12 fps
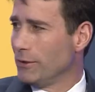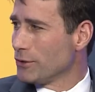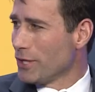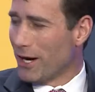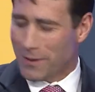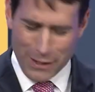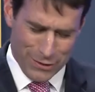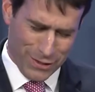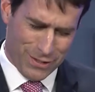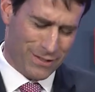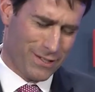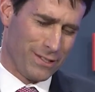you talk about,
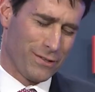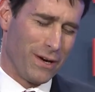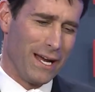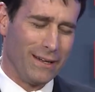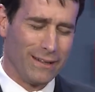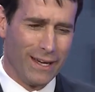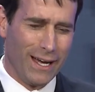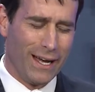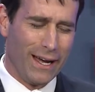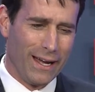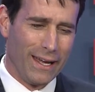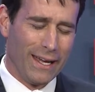she's great.
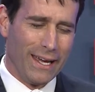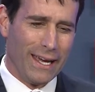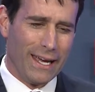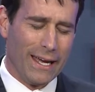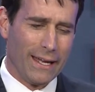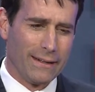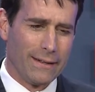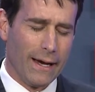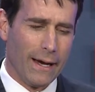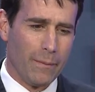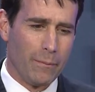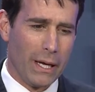
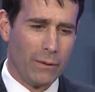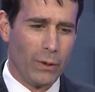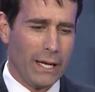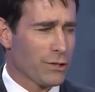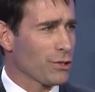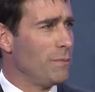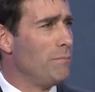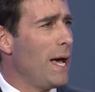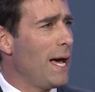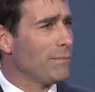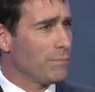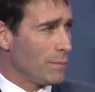And we actually
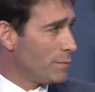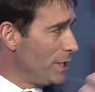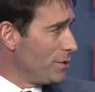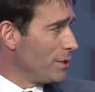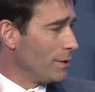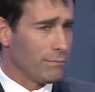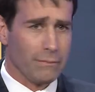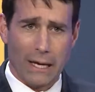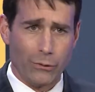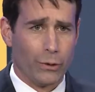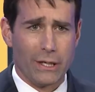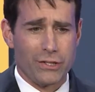met teaching
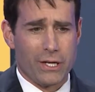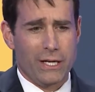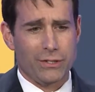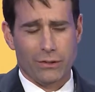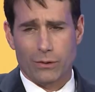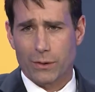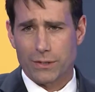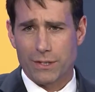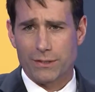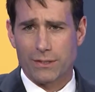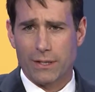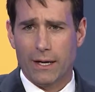outdoor education
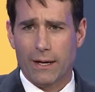courses.